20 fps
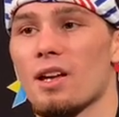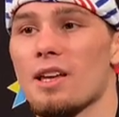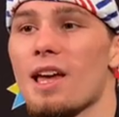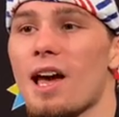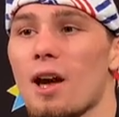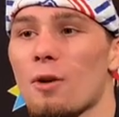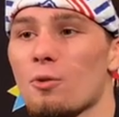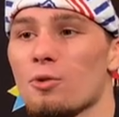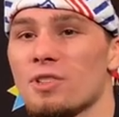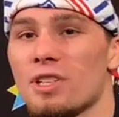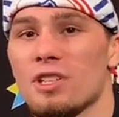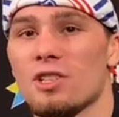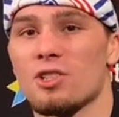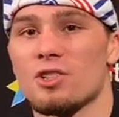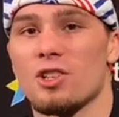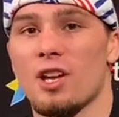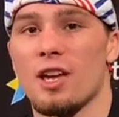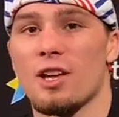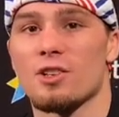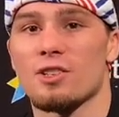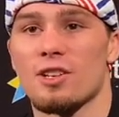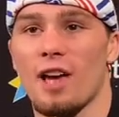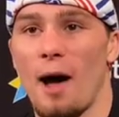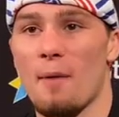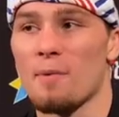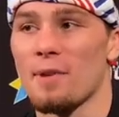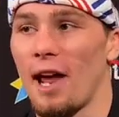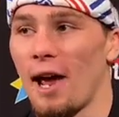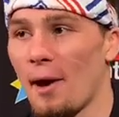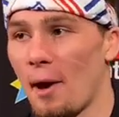Yeah, routines change. I
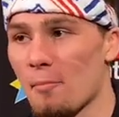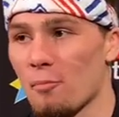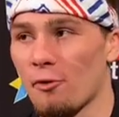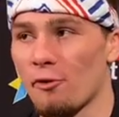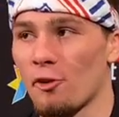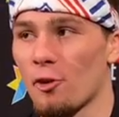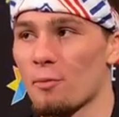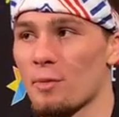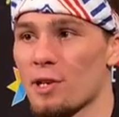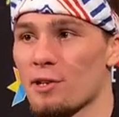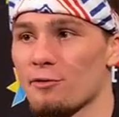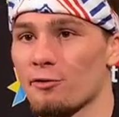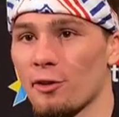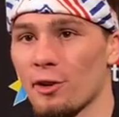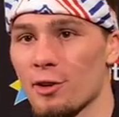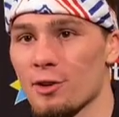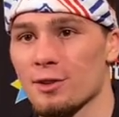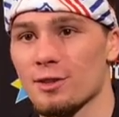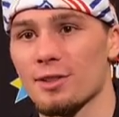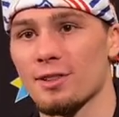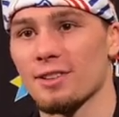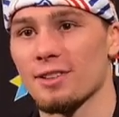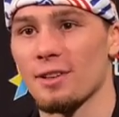mean, I, I prefer being first.